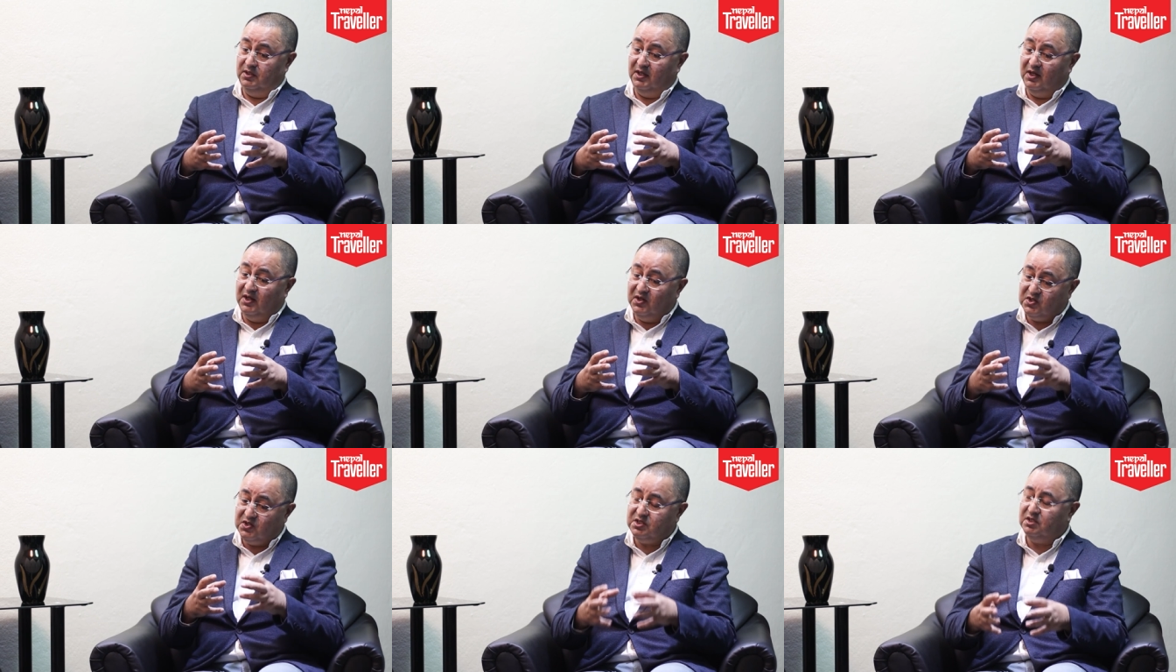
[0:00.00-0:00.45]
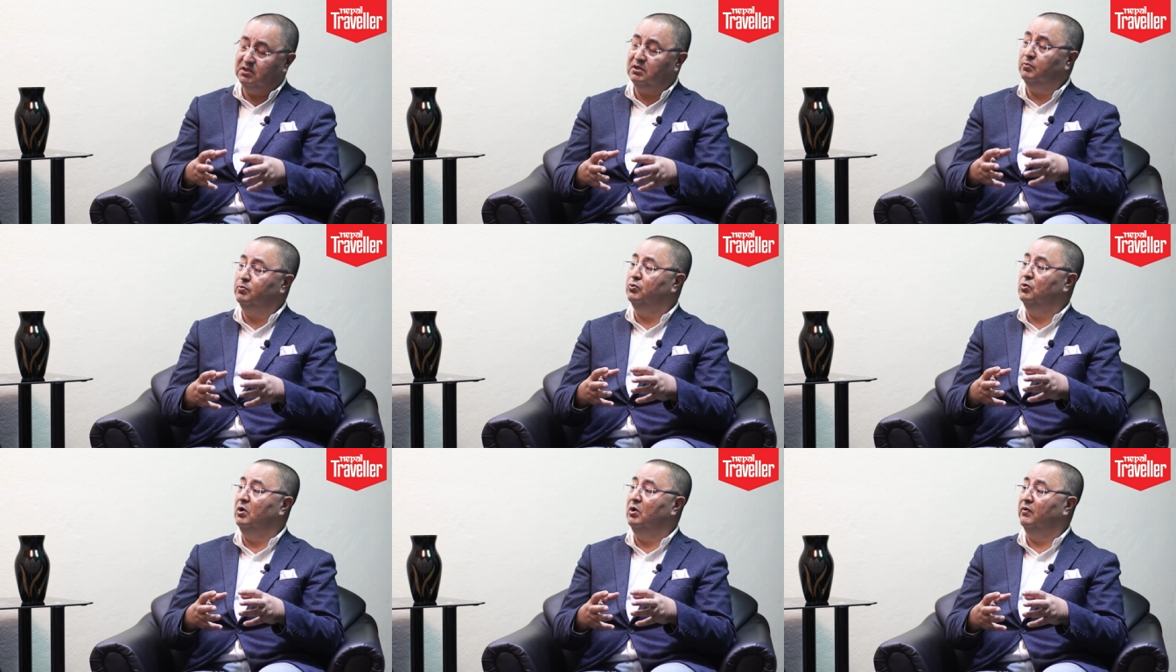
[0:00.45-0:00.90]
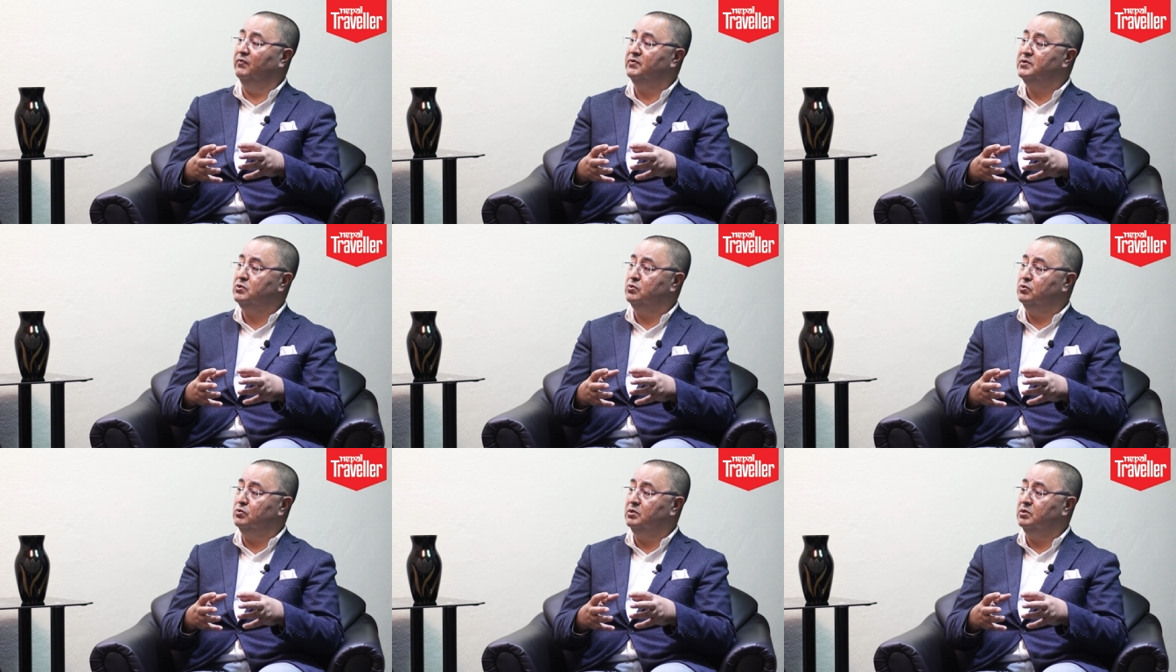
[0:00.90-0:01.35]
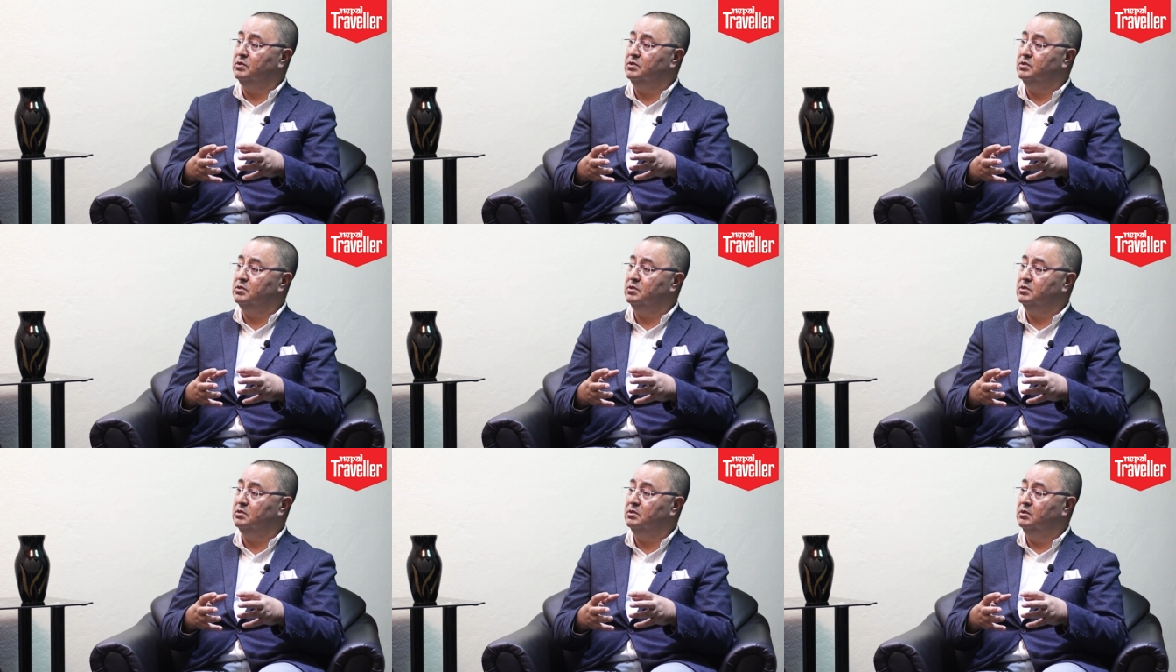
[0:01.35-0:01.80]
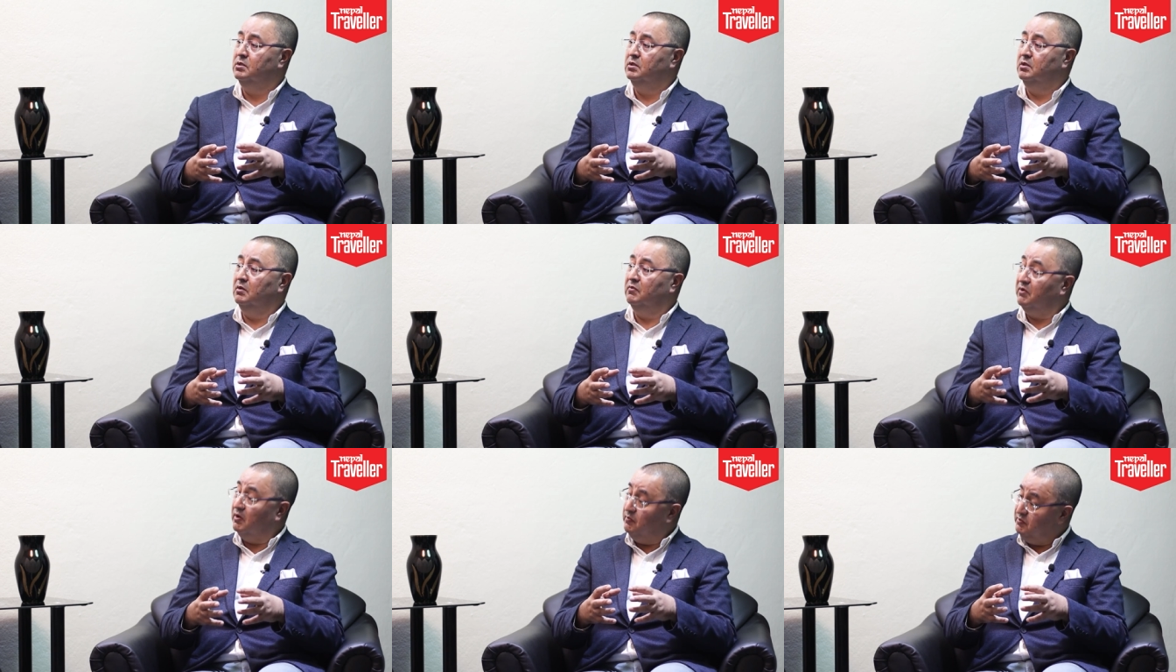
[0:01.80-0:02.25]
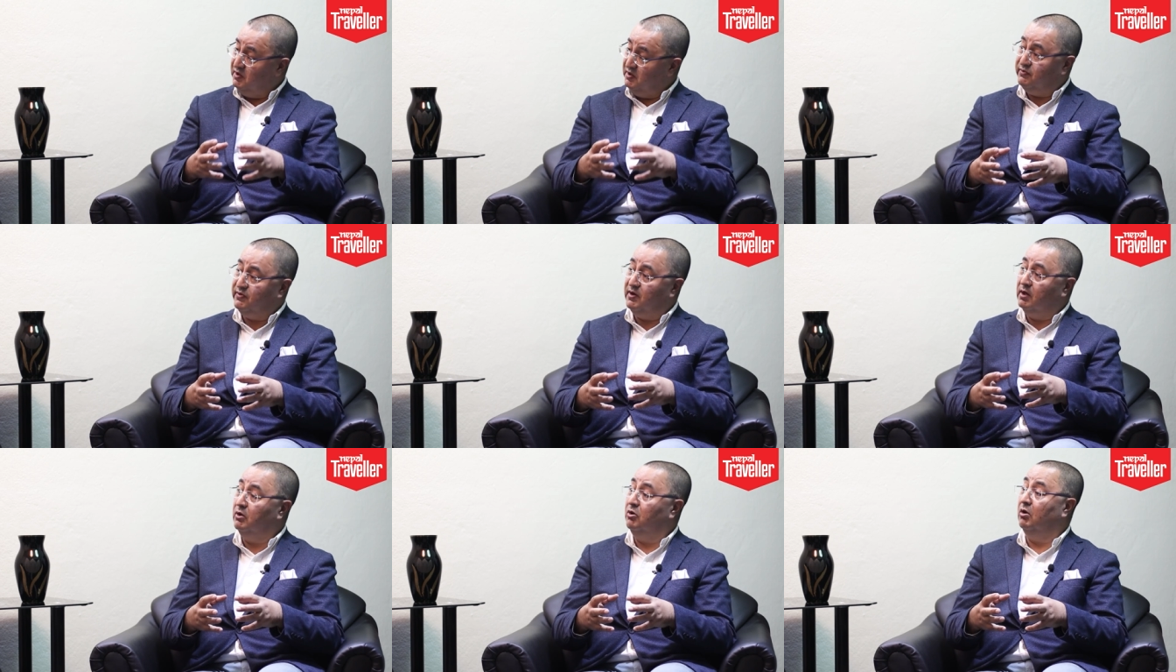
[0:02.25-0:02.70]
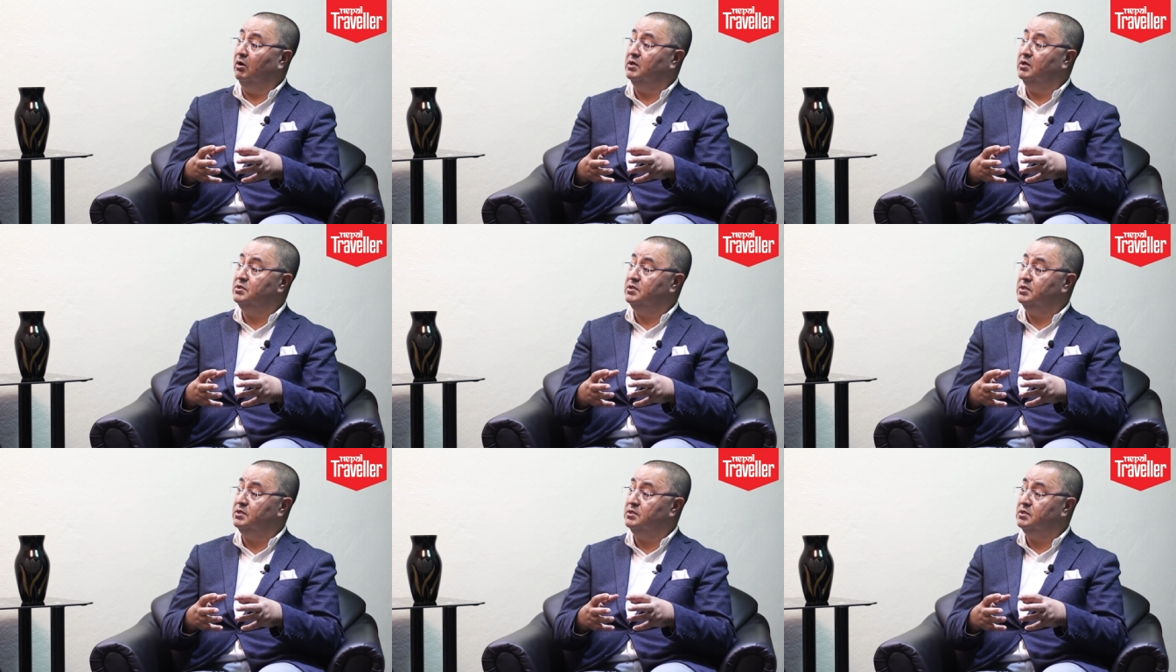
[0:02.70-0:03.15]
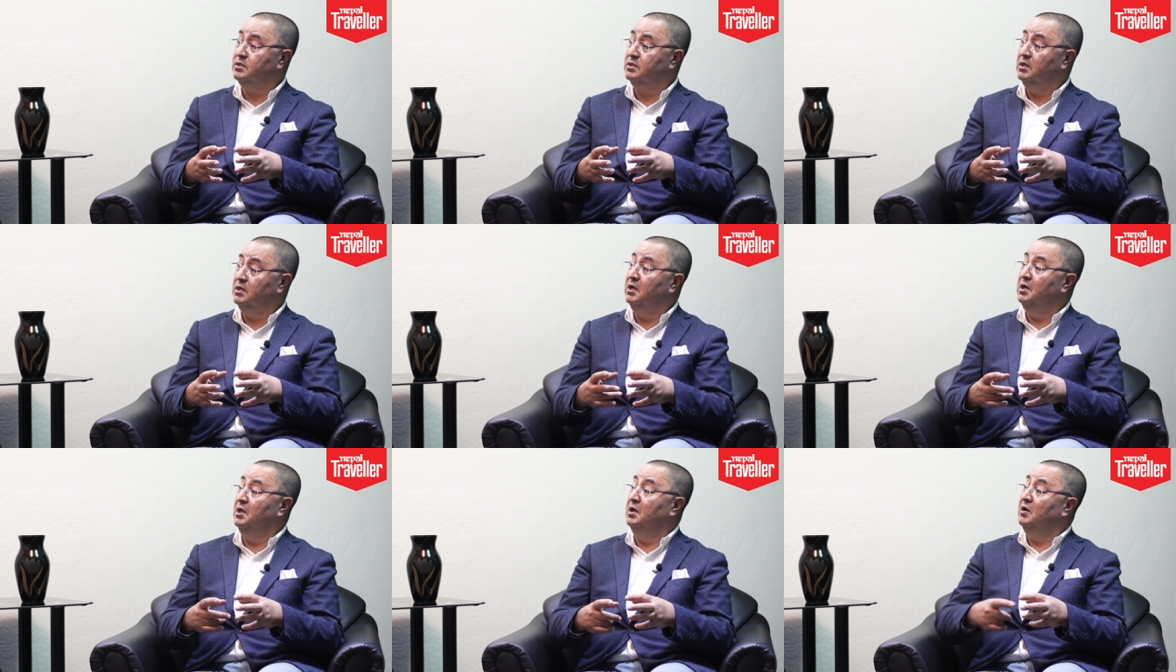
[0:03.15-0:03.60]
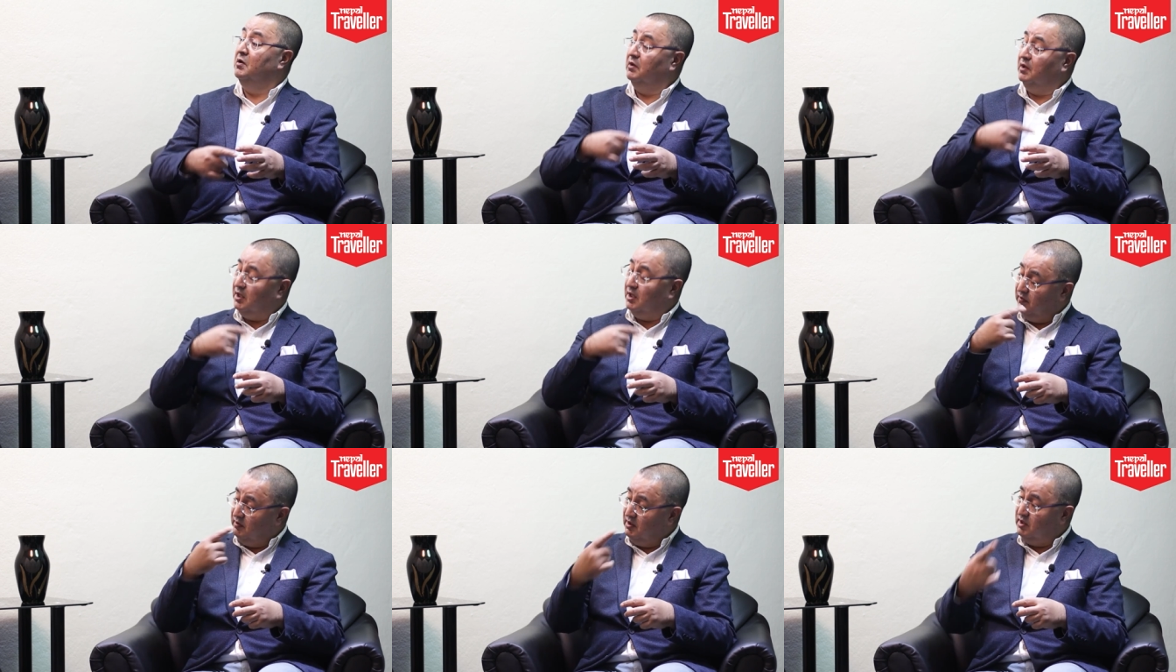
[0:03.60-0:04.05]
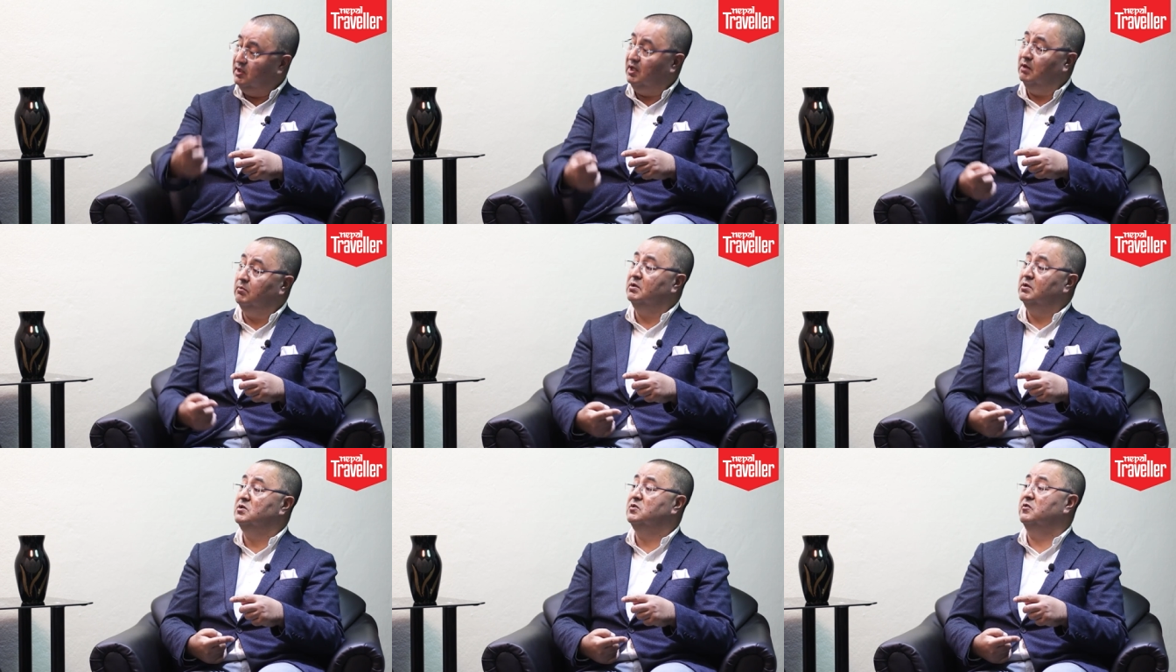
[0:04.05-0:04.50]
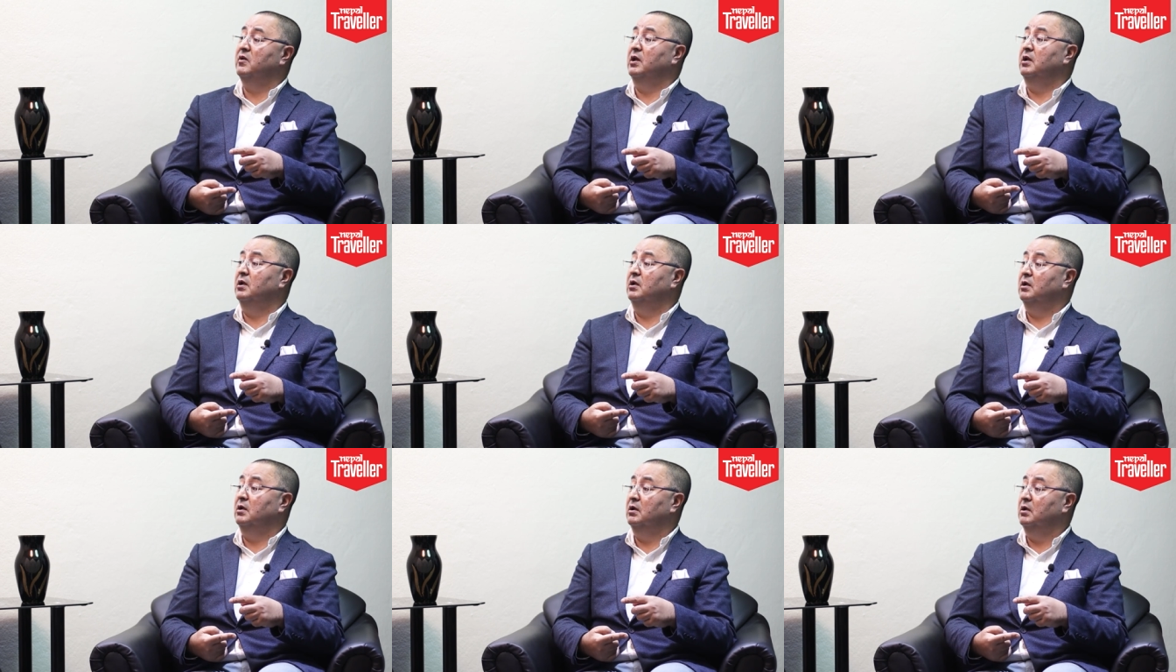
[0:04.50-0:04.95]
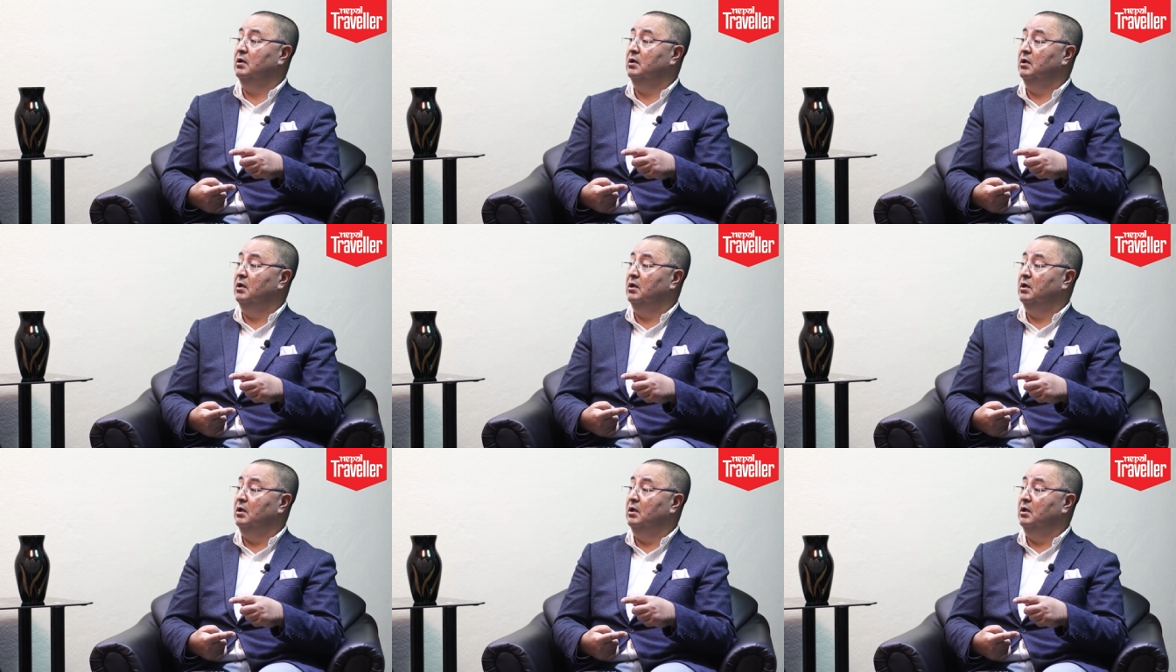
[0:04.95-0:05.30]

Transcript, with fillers: listed the pool of students from different colleges, giving them a training,